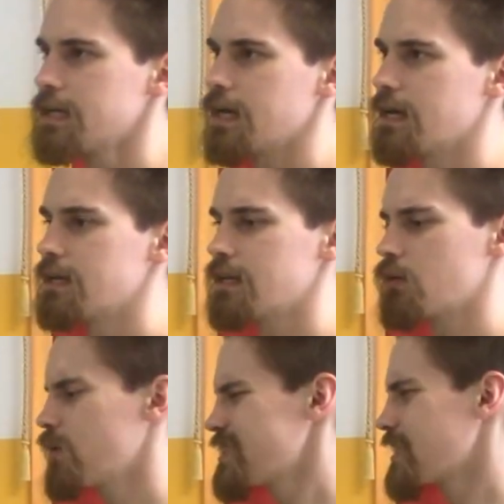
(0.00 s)
And
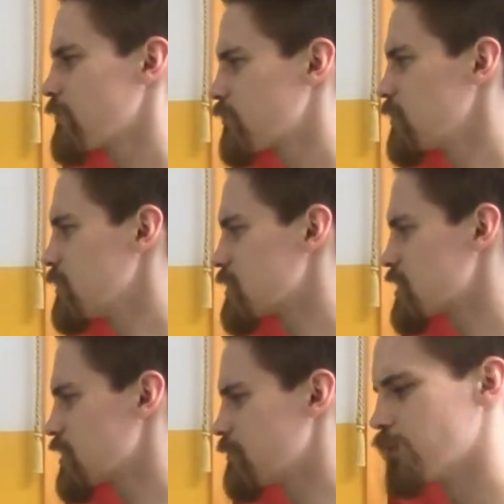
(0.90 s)
once that feels
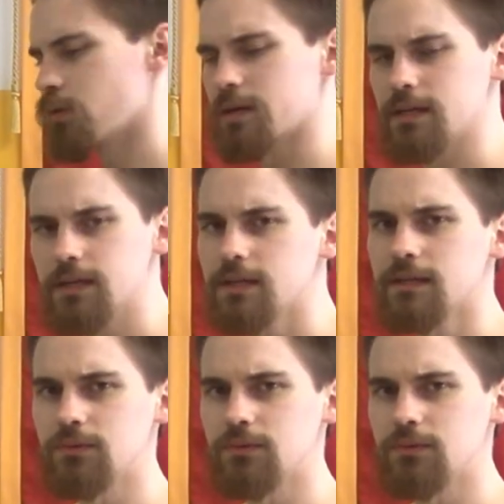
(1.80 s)
boring,